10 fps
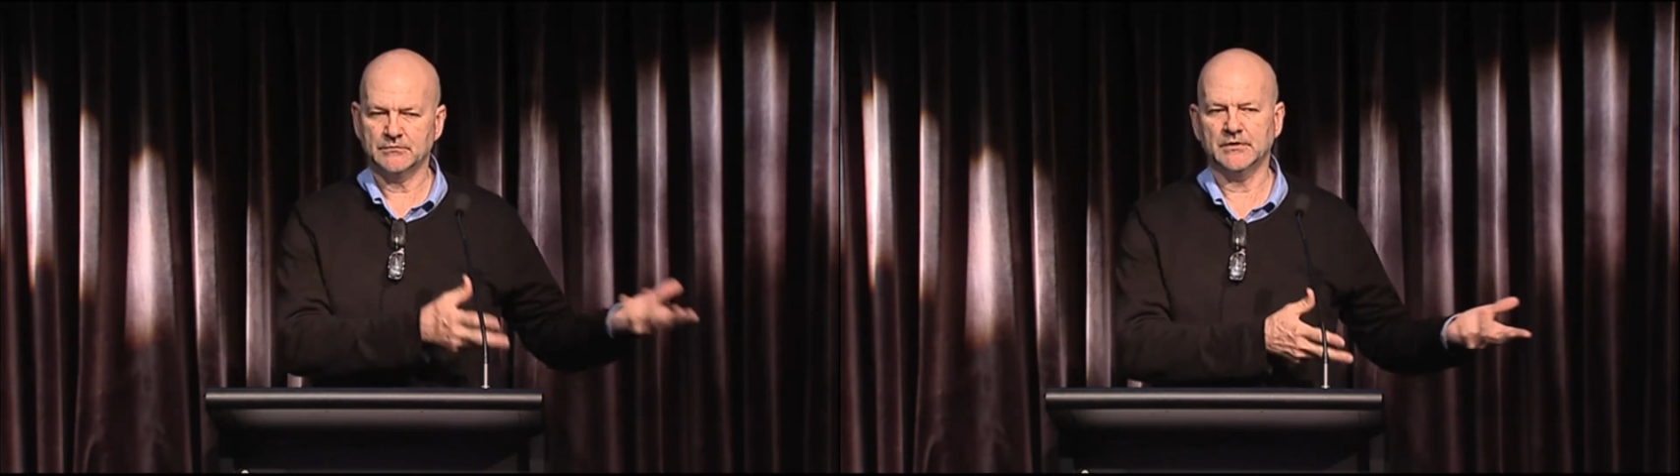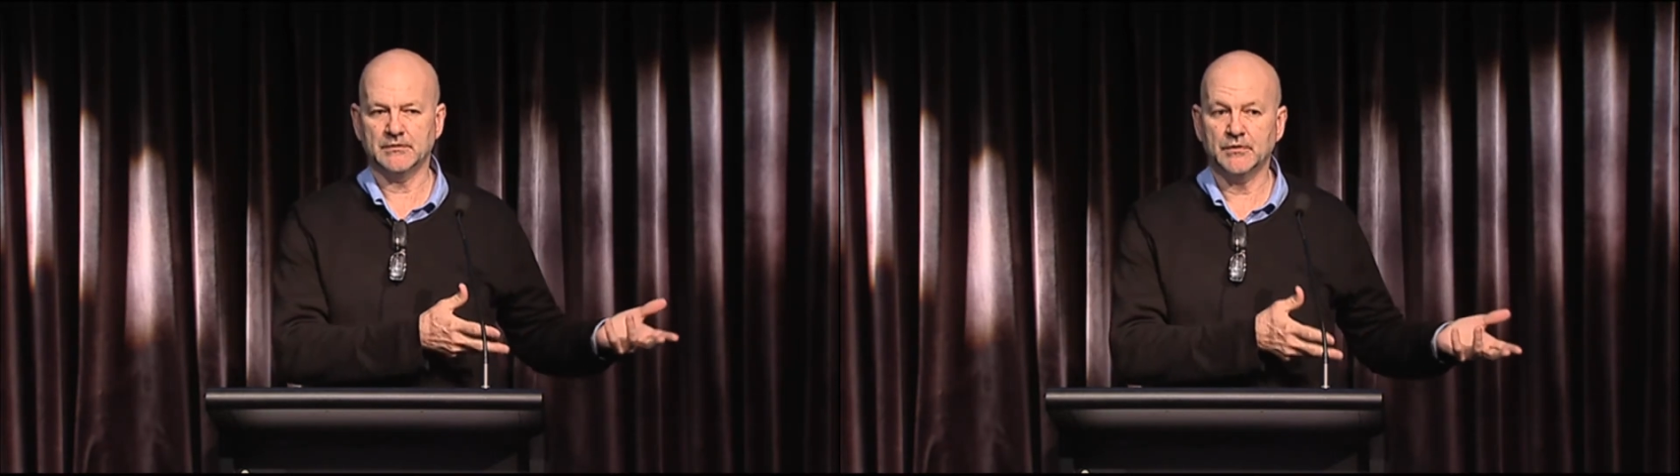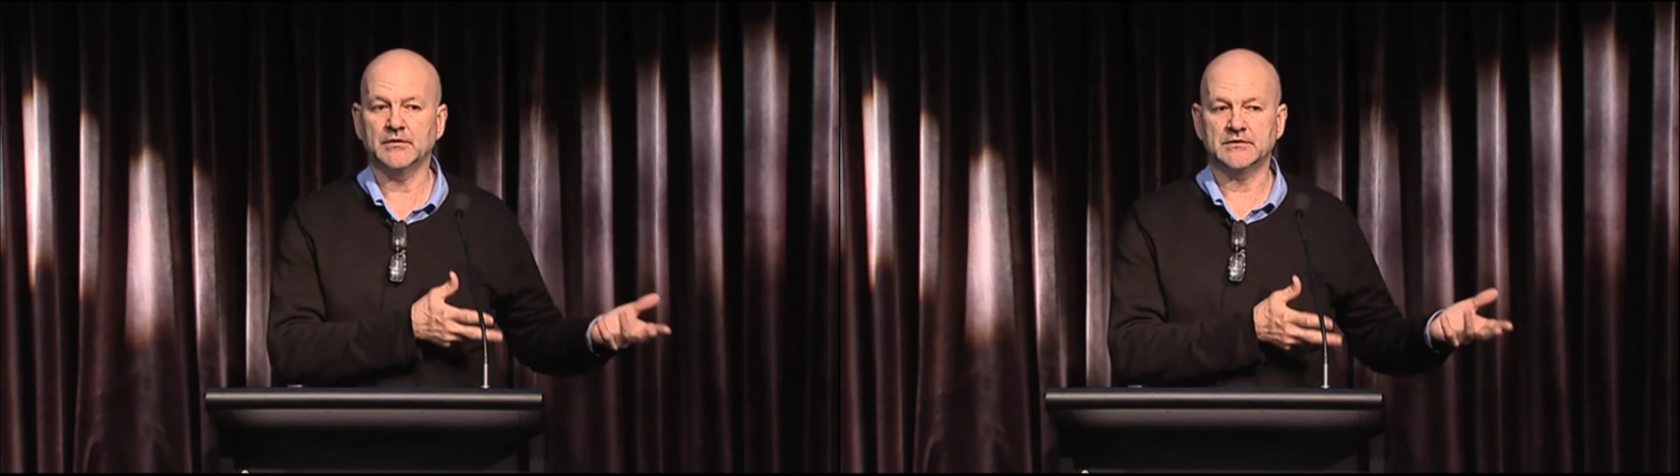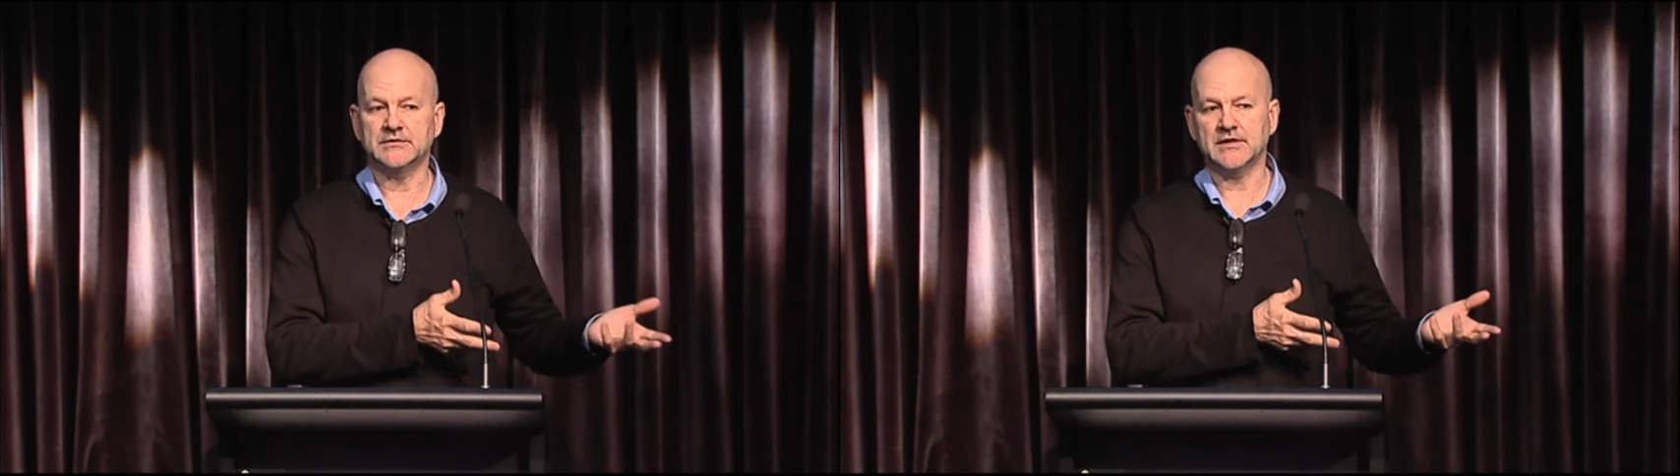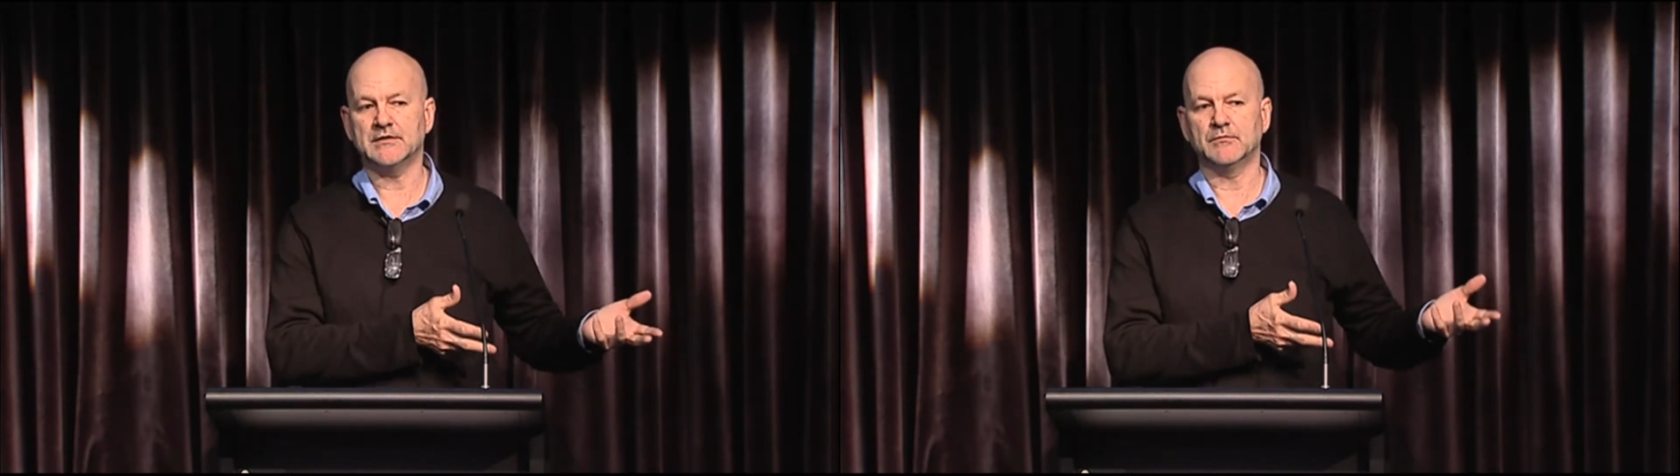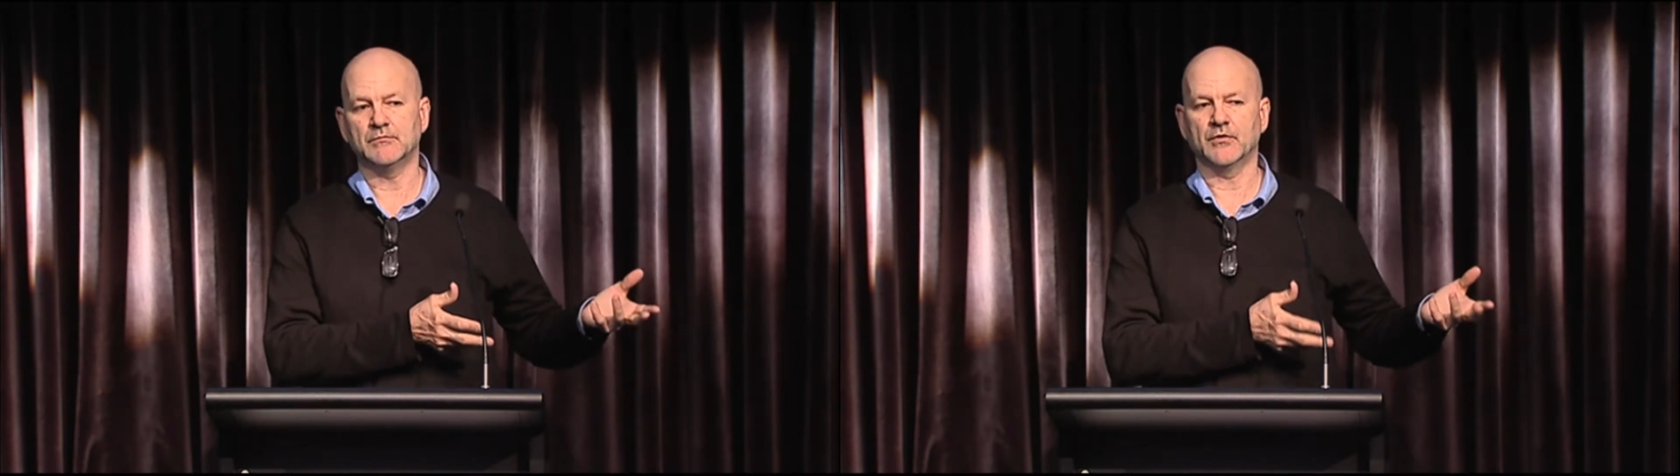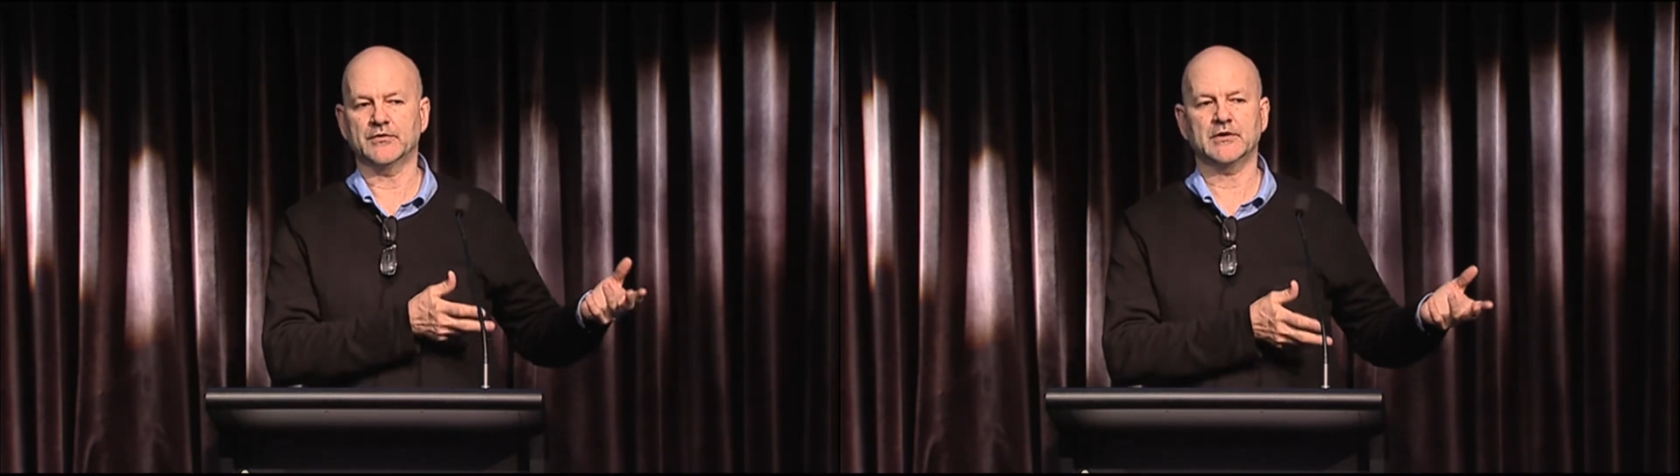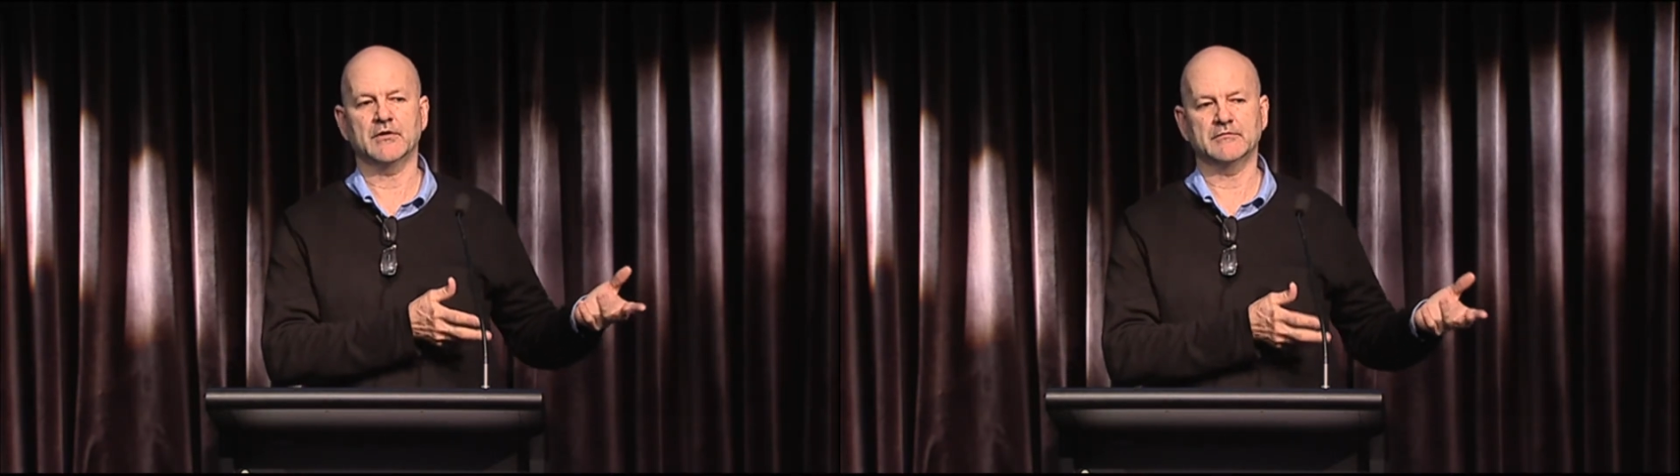we will indeed
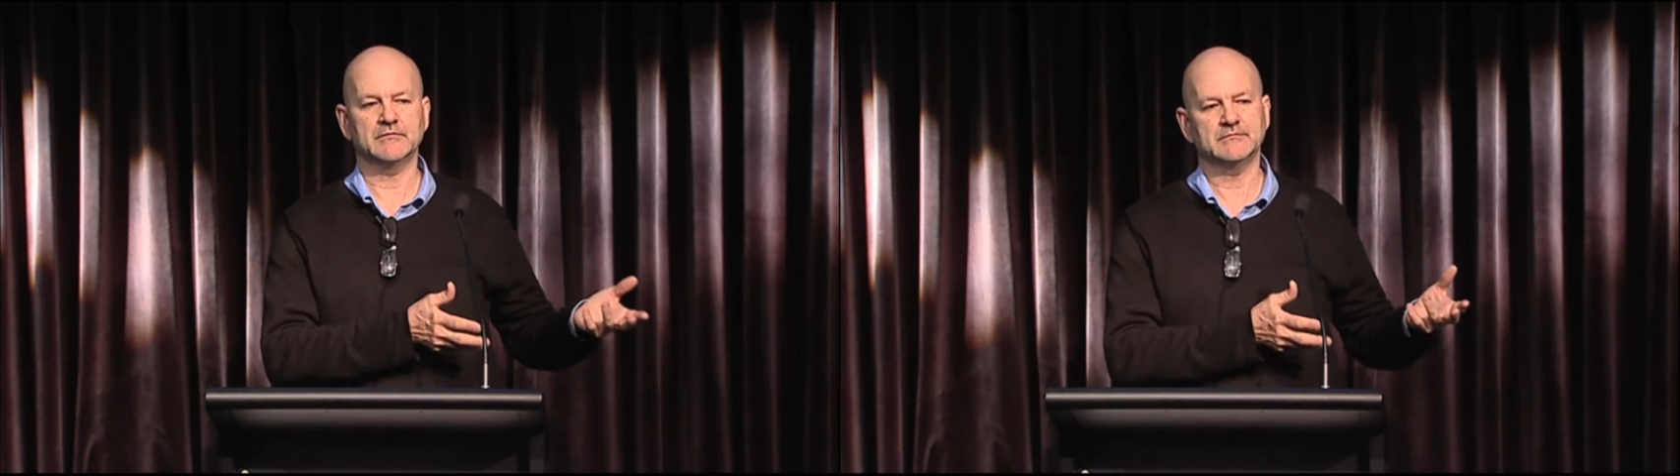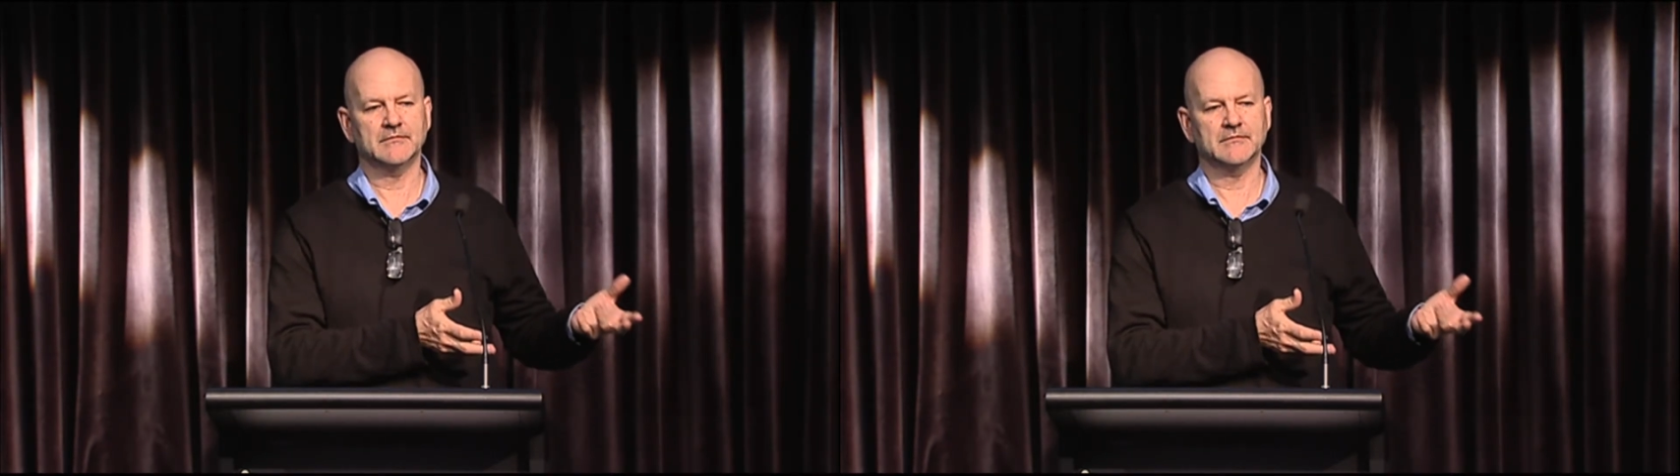want to go and